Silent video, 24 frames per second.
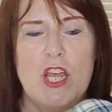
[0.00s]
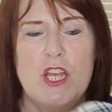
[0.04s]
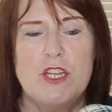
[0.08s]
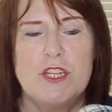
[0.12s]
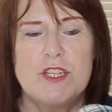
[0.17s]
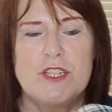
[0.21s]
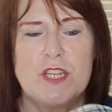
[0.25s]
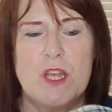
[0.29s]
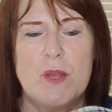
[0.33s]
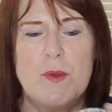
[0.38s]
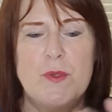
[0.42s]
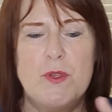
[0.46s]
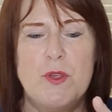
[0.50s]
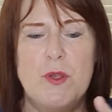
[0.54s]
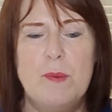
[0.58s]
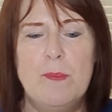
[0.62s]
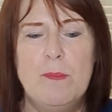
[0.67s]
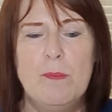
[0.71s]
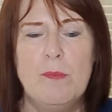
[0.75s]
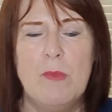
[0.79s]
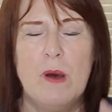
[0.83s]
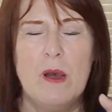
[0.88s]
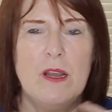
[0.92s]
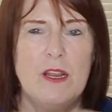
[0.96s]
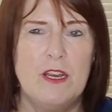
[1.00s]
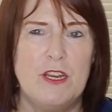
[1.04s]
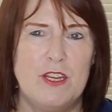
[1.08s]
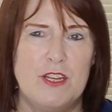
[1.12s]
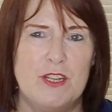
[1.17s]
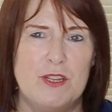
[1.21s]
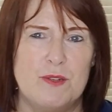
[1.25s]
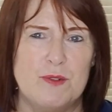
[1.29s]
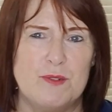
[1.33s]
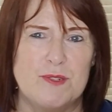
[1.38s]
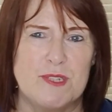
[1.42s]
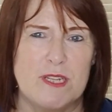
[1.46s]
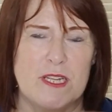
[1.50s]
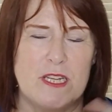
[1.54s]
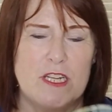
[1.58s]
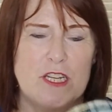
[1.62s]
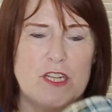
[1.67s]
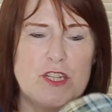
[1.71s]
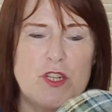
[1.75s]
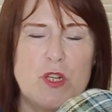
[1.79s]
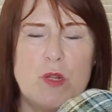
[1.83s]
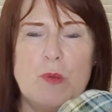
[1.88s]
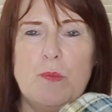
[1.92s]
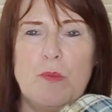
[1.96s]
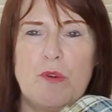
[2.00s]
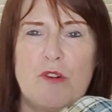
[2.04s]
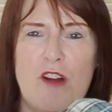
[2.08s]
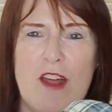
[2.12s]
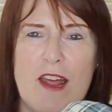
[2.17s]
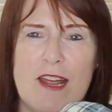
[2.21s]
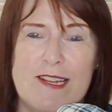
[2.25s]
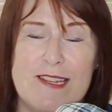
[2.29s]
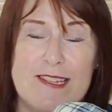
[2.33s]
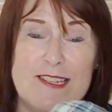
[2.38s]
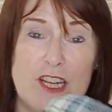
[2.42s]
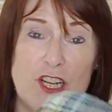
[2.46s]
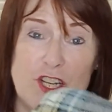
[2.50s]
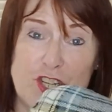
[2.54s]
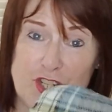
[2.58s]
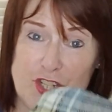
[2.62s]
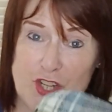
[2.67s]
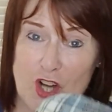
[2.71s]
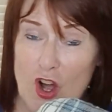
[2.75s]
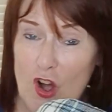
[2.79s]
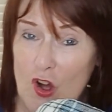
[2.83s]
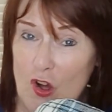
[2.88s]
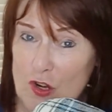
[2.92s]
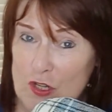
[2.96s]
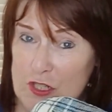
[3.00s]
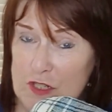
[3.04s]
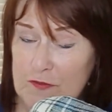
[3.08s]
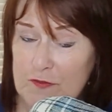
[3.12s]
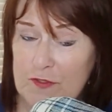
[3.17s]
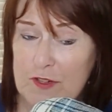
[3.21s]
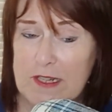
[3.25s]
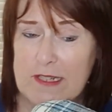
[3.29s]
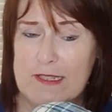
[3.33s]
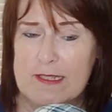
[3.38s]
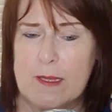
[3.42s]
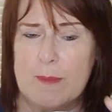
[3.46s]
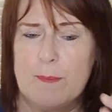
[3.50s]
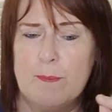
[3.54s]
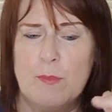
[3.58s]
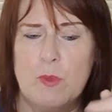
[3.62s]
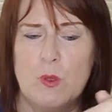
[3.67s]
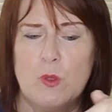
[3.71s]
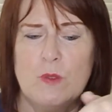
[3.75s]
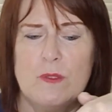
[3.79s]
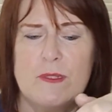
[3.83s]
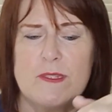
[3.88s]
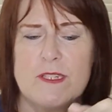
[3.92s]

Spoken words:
So you might use it to press a dart, for example.